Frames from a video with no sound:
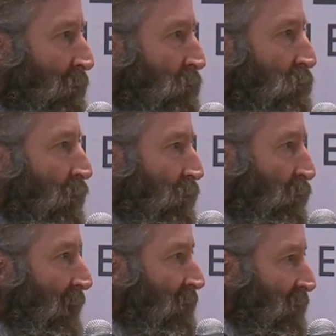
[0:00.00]
You start
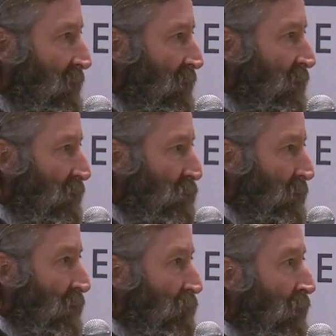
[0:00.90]
attracting the
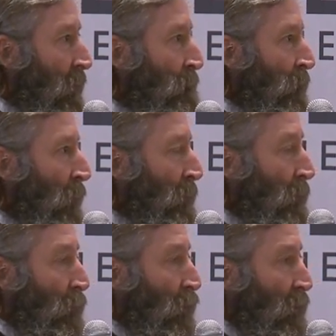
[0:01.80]
attention of
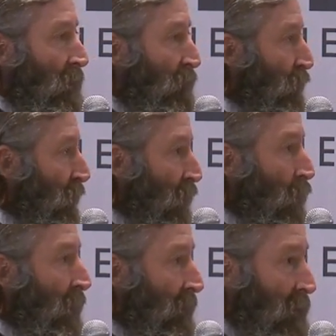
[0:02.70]
people looking for
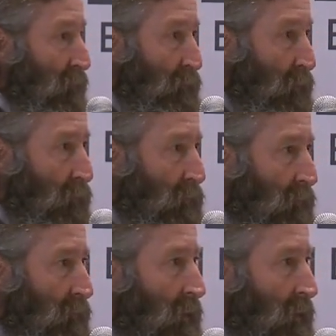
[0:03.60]
low hanging fruit.